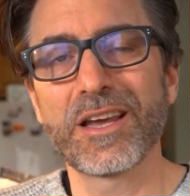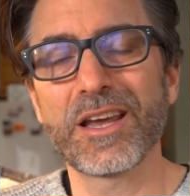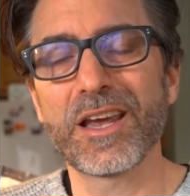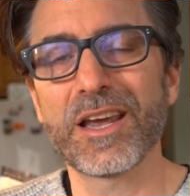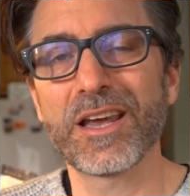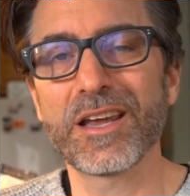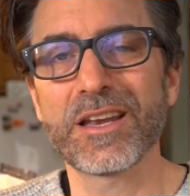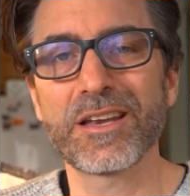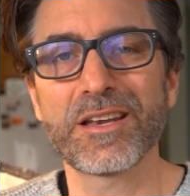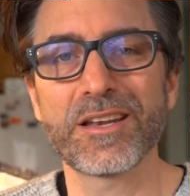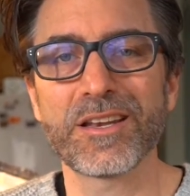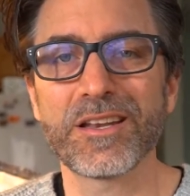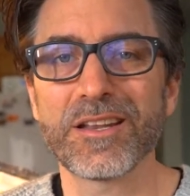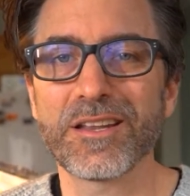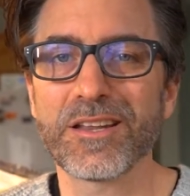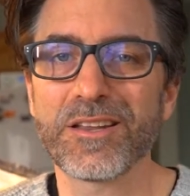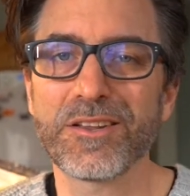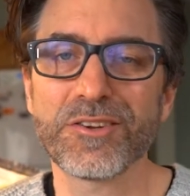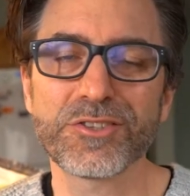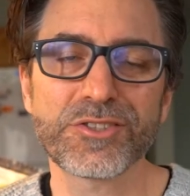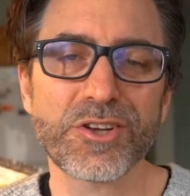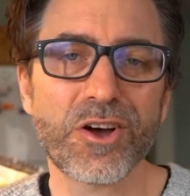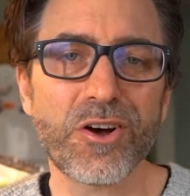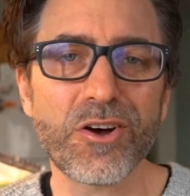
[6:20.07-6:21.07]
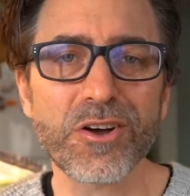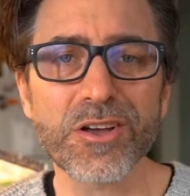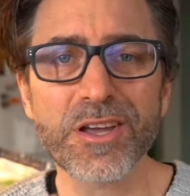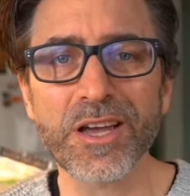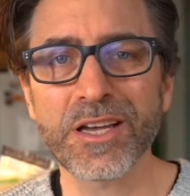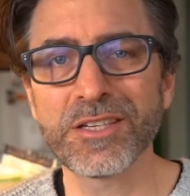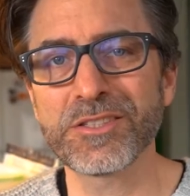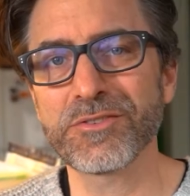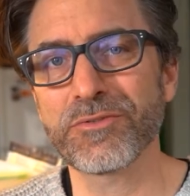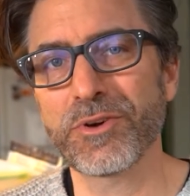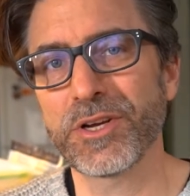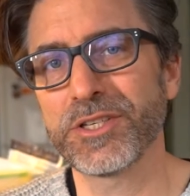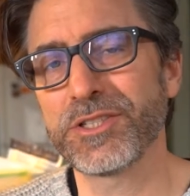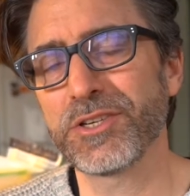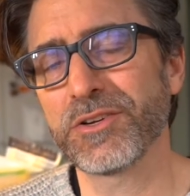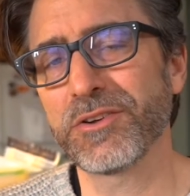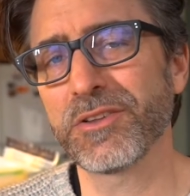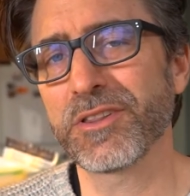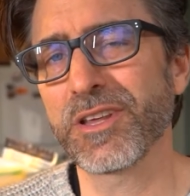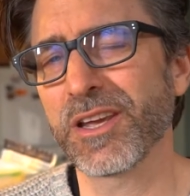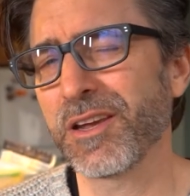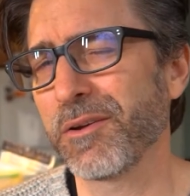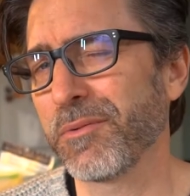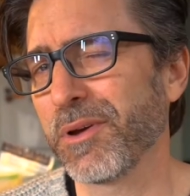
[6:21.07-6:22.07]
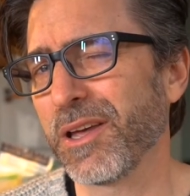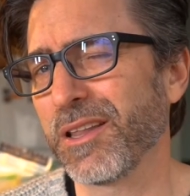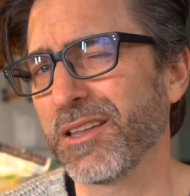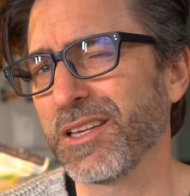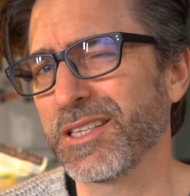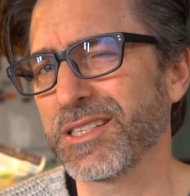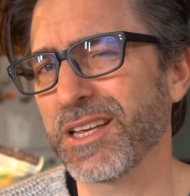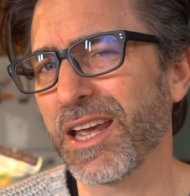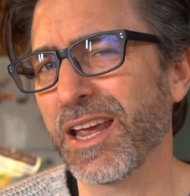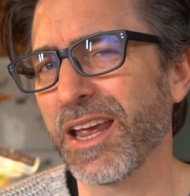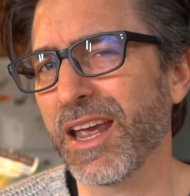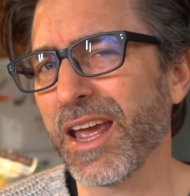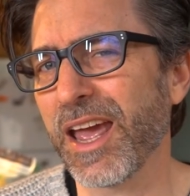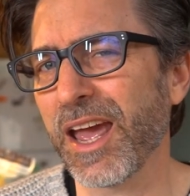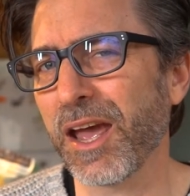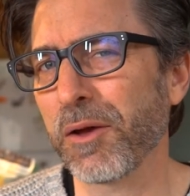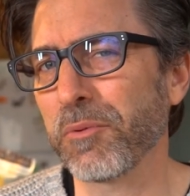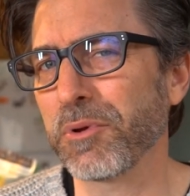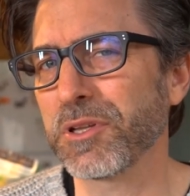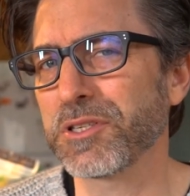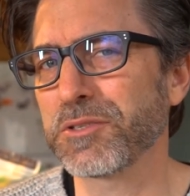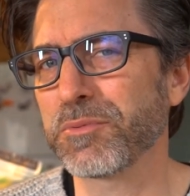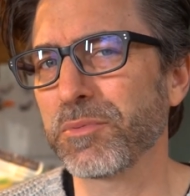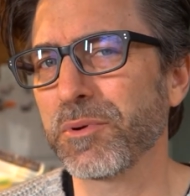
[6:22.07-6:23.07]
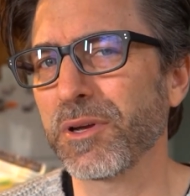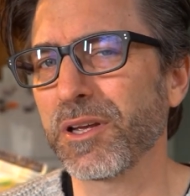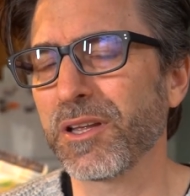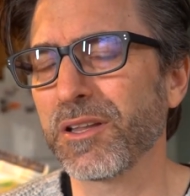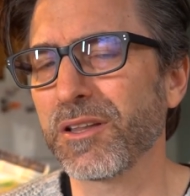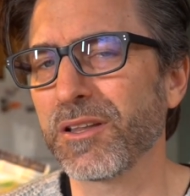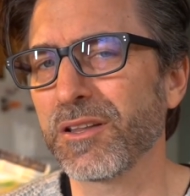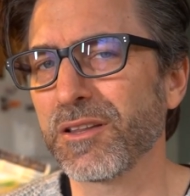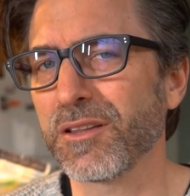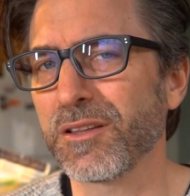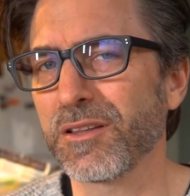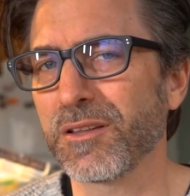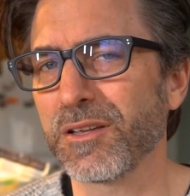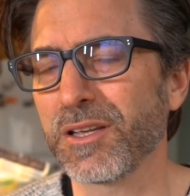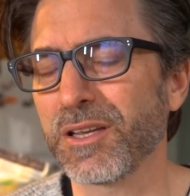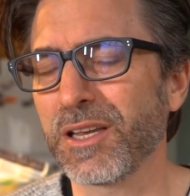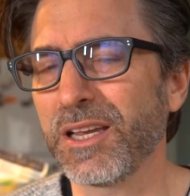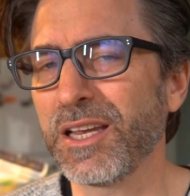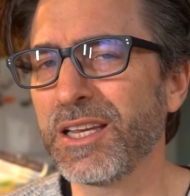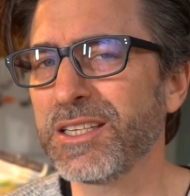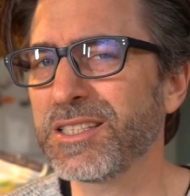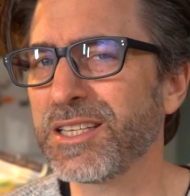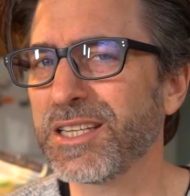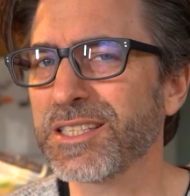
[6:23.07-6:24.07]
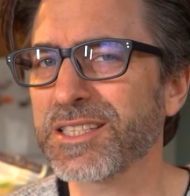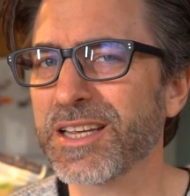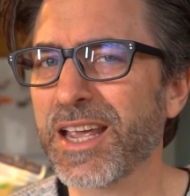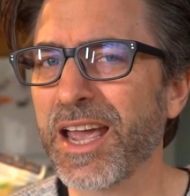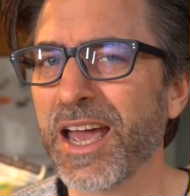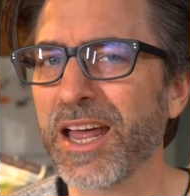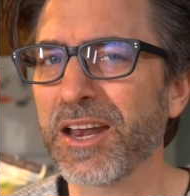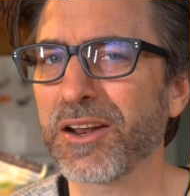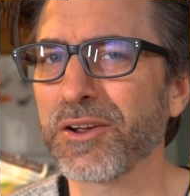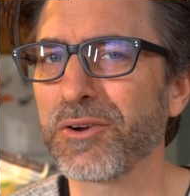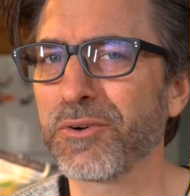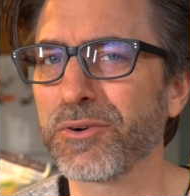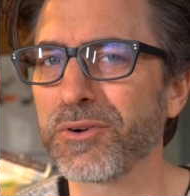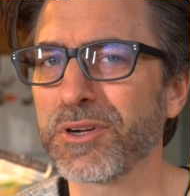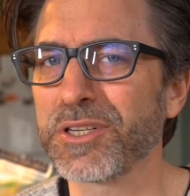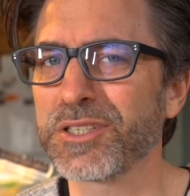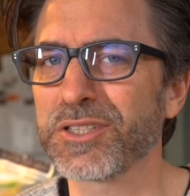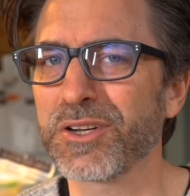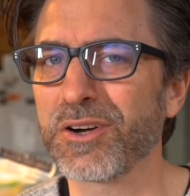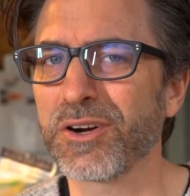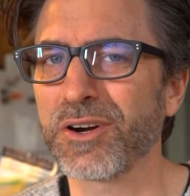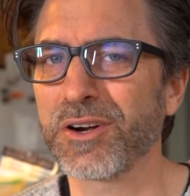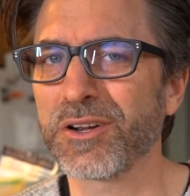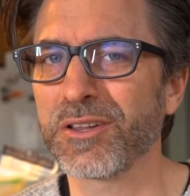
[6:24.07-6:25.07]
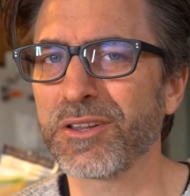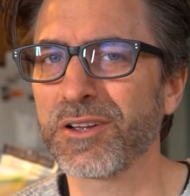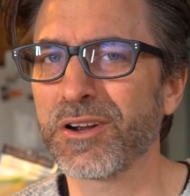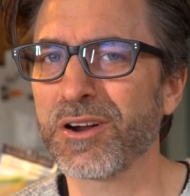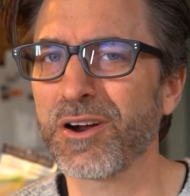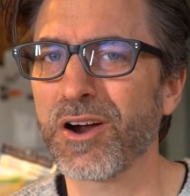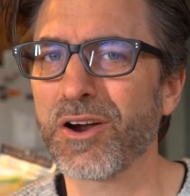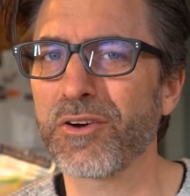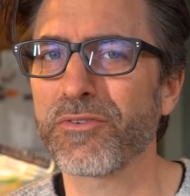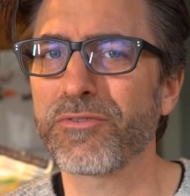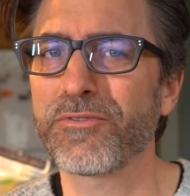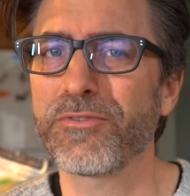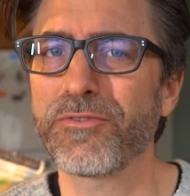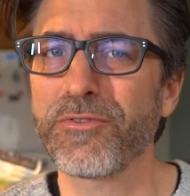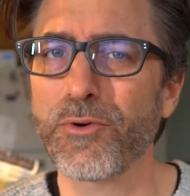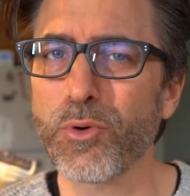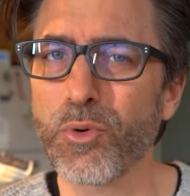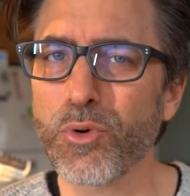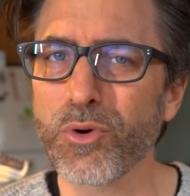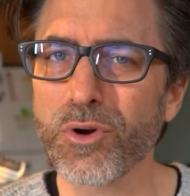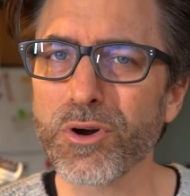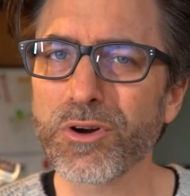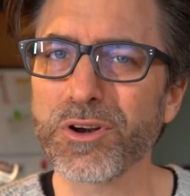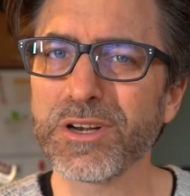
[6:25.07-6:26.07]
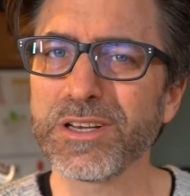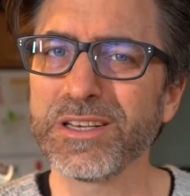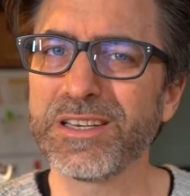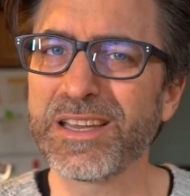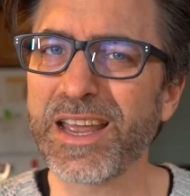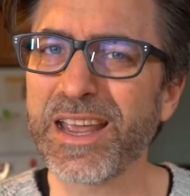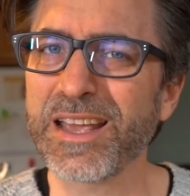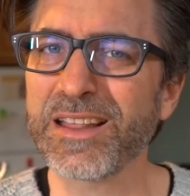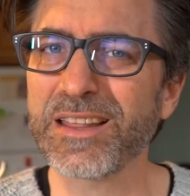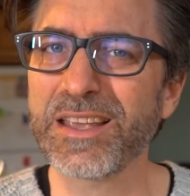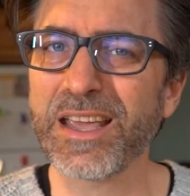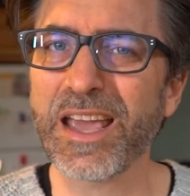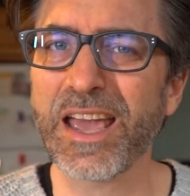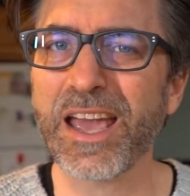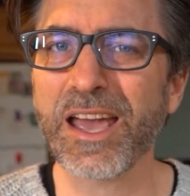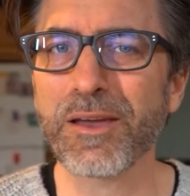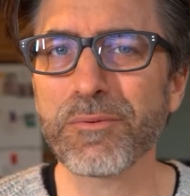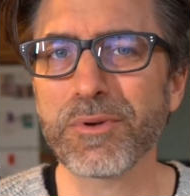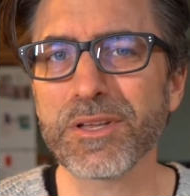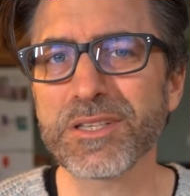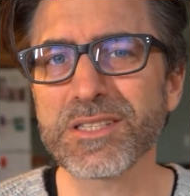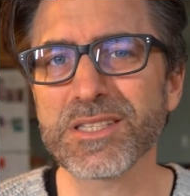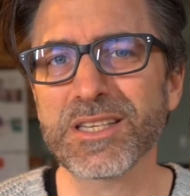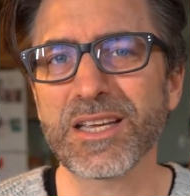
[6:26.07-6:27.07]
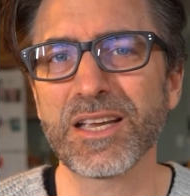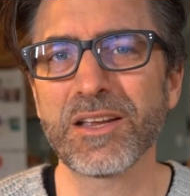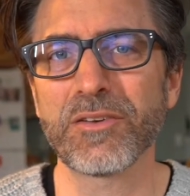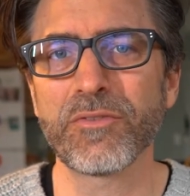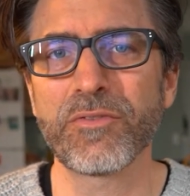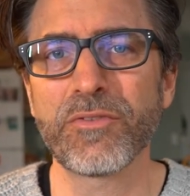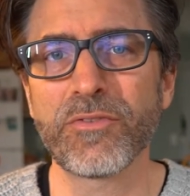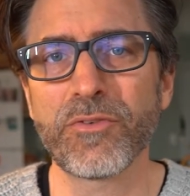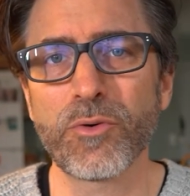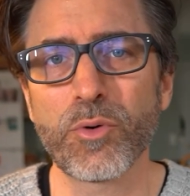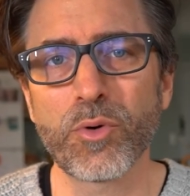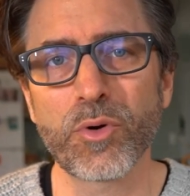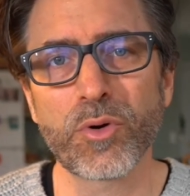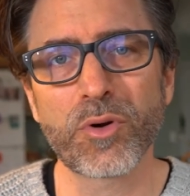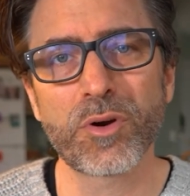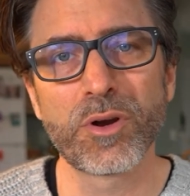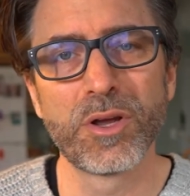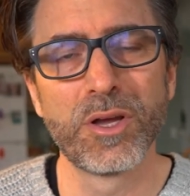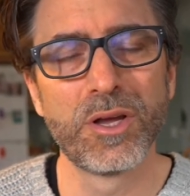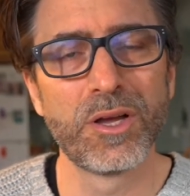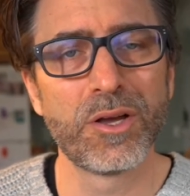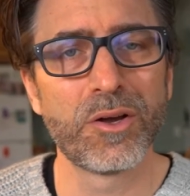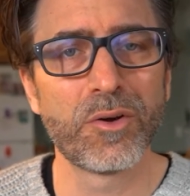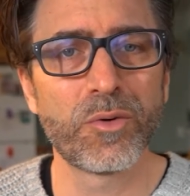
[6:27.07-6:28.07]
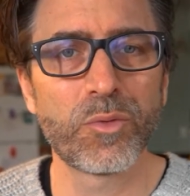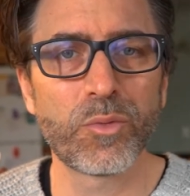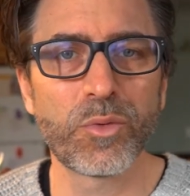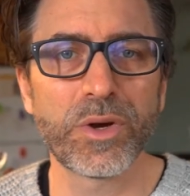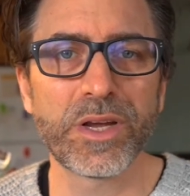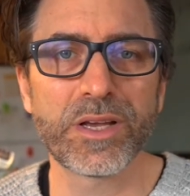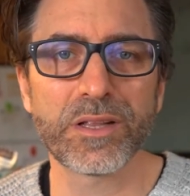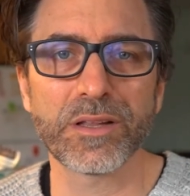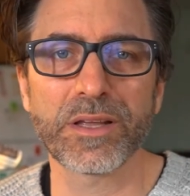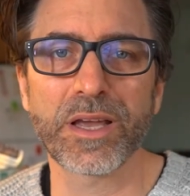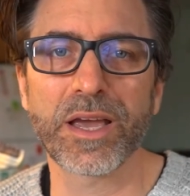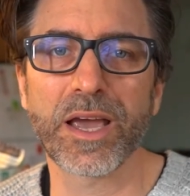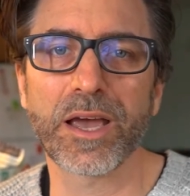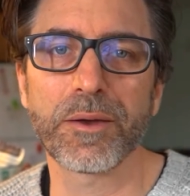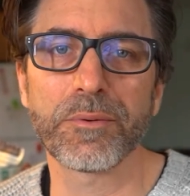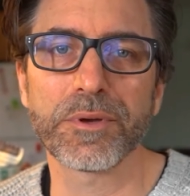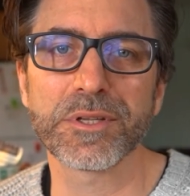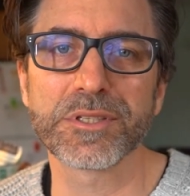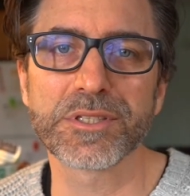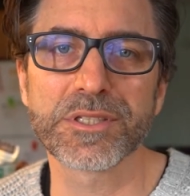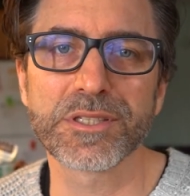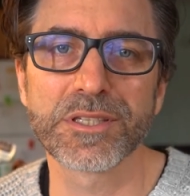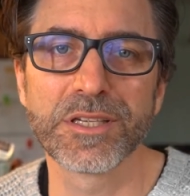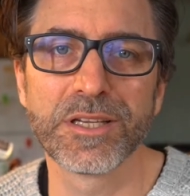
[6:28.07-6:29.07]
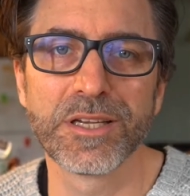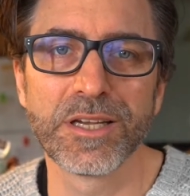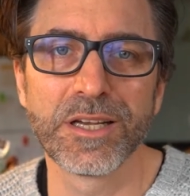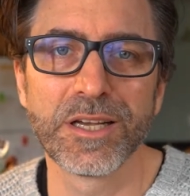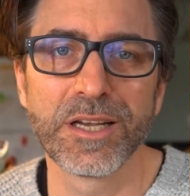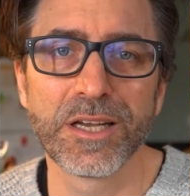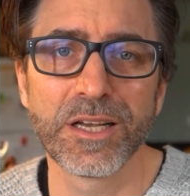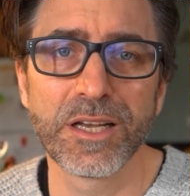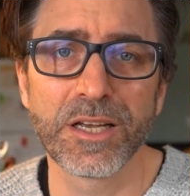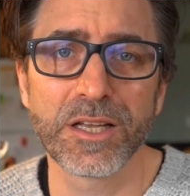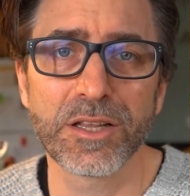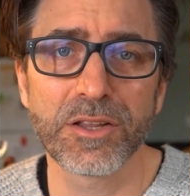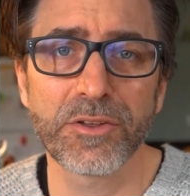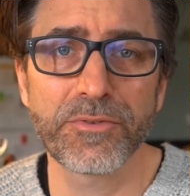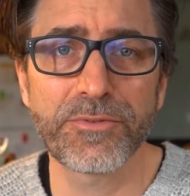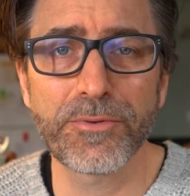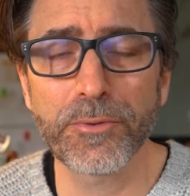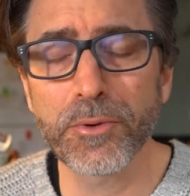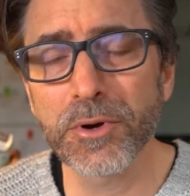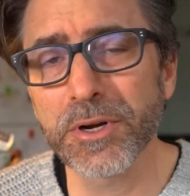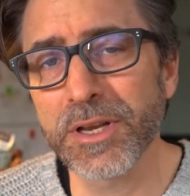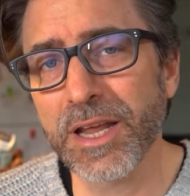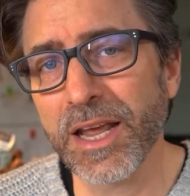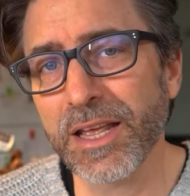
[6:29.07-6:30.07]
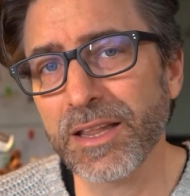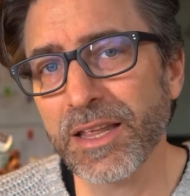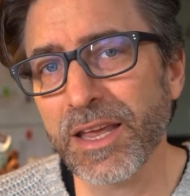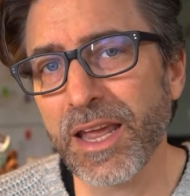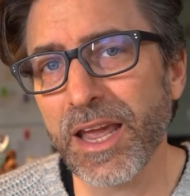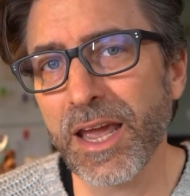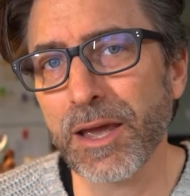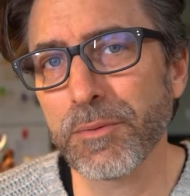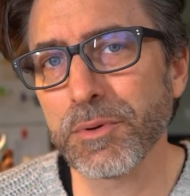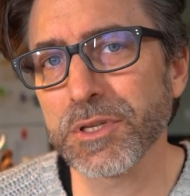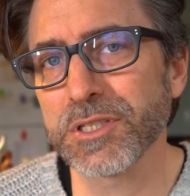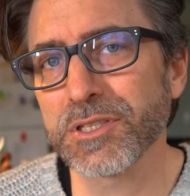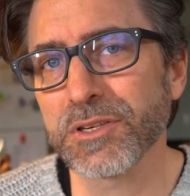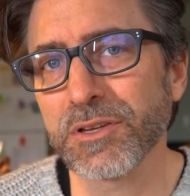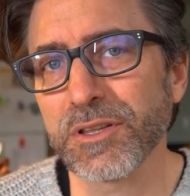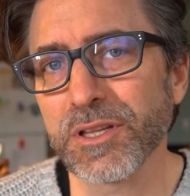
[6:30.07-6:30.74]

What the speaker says: And there's all kinds of ways you can think about these 8 habits, but the easiest categories are there are 4 daily habits and 4 weekly habits. The 4 daily habits are